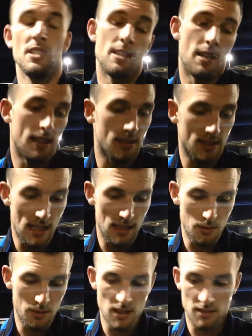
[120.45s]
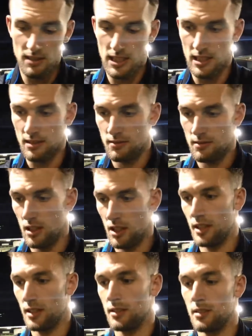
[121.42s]
Yeah, exactly. We're not really
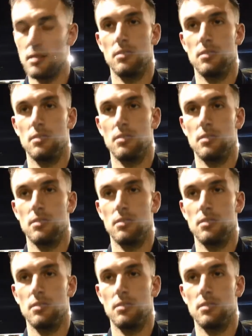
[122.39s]
looking